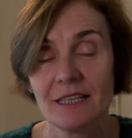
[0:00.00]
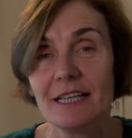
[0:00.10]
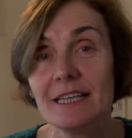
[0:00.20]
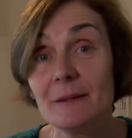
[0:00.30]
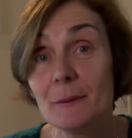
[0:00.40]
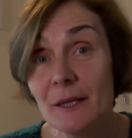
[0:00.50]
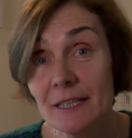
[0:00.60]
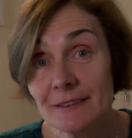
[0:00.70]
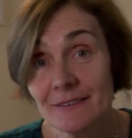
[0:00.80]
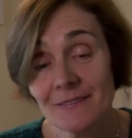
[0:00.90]
He
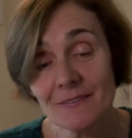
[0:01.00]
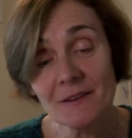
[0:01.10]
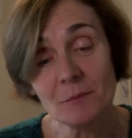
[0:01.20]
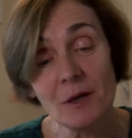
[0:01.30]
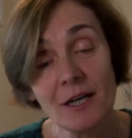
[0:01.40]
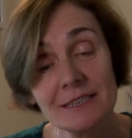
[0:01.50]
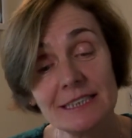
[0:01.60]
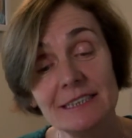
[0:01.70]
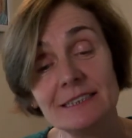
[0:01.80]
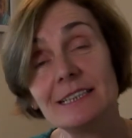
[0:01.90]
thins the
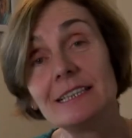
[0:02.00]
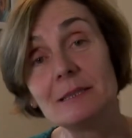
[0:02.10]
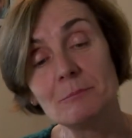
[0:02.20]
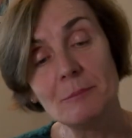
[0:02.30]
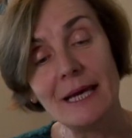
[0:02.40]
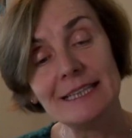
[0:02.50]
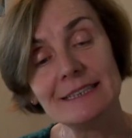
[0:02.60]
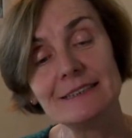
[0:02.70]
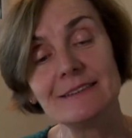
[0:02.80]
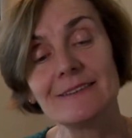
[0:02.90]
body till it
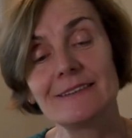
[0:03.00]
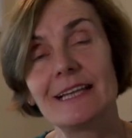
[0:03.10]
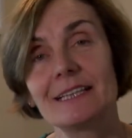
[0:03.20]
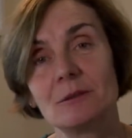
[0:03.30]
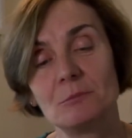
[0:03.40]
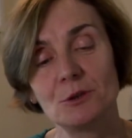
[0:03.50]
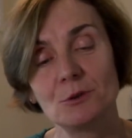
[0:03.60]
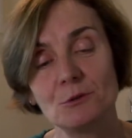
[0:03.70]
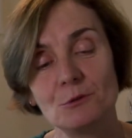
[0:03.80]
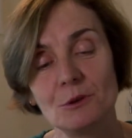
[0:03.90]
bends like a
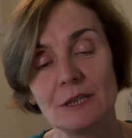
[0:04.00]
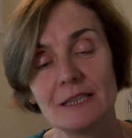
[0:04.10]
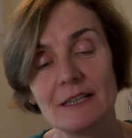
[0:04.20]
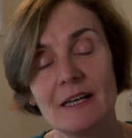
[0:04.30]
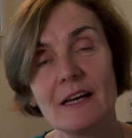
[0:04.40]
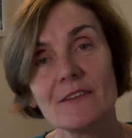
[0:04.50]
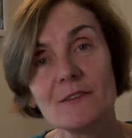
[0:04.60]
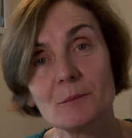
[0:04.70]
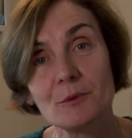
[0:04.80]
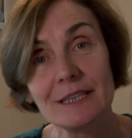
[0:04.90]
bow,
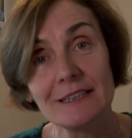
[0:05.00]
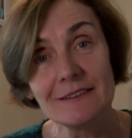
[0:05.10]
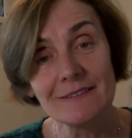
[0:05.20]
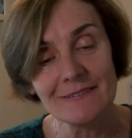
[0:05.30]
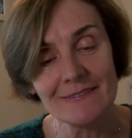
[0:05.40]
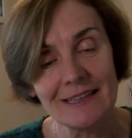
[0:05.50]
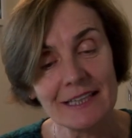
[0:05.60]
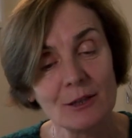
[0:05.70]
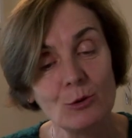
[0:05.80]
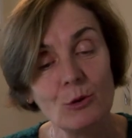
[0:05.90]
springs
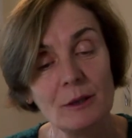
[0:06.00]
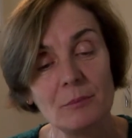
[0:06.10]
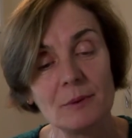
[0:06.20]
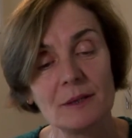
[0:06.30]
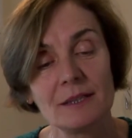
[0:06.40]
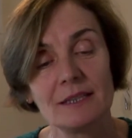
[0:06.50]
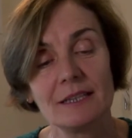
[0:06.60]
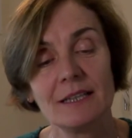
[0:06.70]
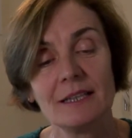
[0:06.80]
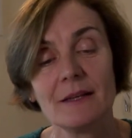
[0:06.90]
like a whip,
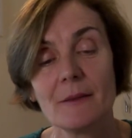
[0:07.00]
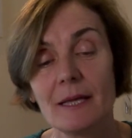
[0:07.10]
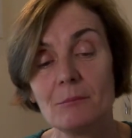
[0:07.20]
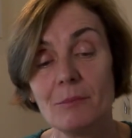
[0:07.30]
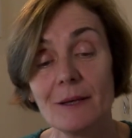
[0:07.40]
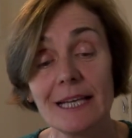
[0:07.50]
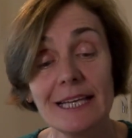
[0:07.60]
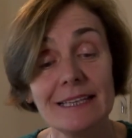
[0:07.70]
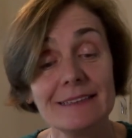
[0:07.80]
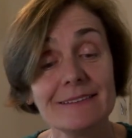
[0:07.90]
then
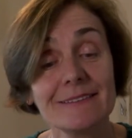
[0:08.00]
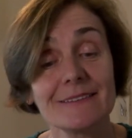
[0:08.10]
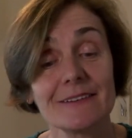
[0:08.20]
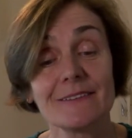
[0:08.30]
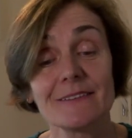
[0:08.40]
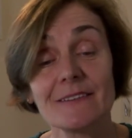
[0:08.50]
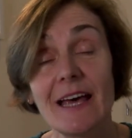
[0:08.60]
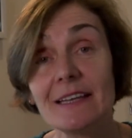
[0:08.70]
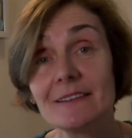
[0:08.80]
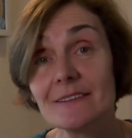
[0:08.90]
planes and
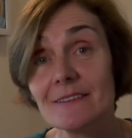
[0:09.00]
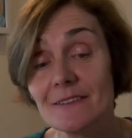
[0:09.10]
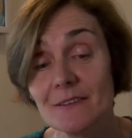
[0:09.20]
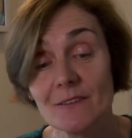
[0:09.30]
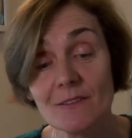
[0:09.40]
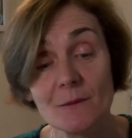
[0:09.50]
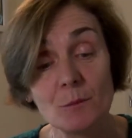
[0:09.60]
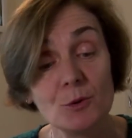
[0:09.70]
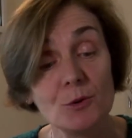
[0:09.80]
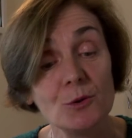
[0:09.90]
sands it
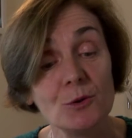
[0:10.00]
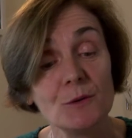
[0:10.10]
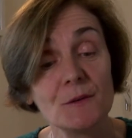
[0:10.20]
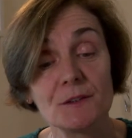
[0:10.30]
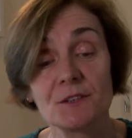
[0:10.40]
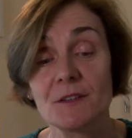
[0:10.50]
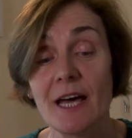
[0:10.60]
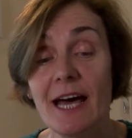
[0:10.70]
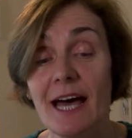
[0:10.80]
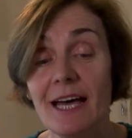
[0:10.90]
smooth to the
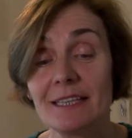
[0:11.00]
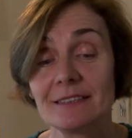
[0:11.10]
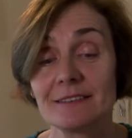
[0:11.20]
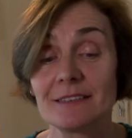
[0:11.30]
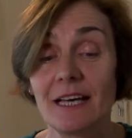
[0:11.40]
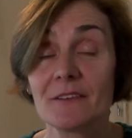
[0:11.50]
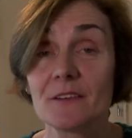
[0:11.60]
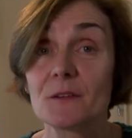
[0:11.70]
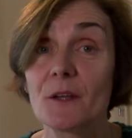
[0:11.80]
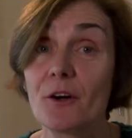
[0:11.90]
hand as
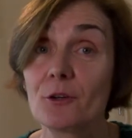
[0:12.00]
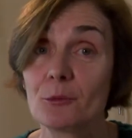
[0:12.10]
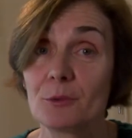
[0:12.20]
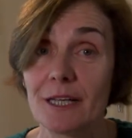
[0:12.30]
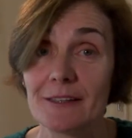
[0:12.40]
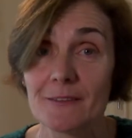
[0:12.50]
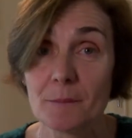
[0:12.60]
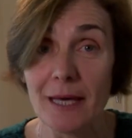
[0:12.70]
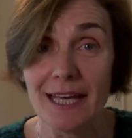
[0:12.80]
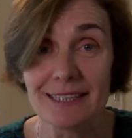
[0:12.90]
a thoroughbred's
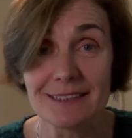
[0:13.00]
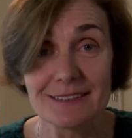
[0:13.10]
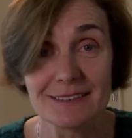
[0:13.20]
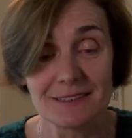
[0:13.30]
pelt.